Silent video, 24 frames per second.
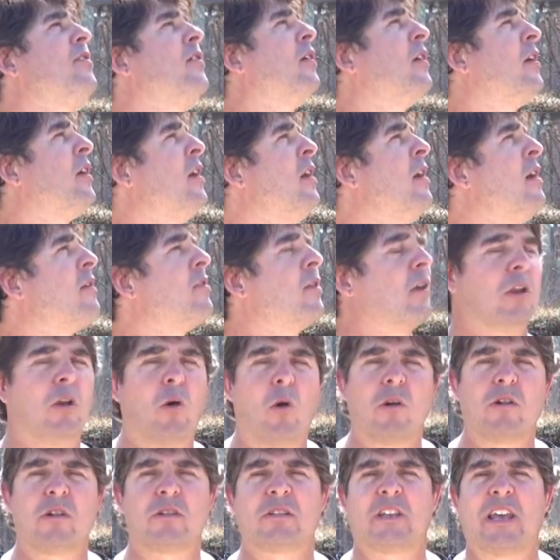The
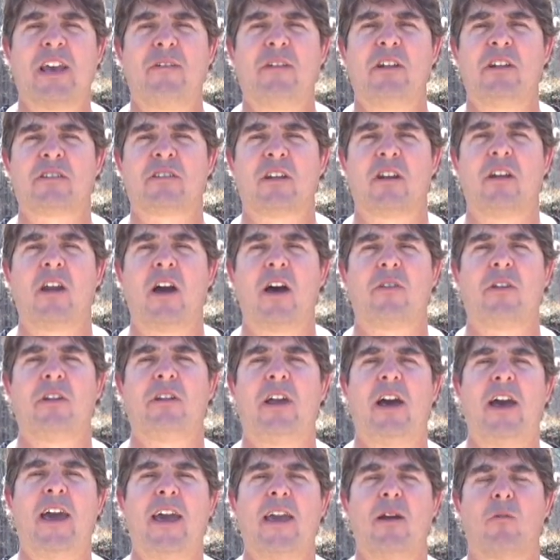Lord has given us another
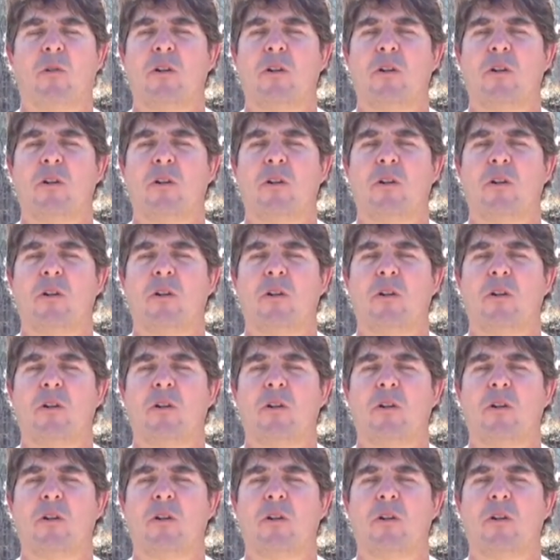day.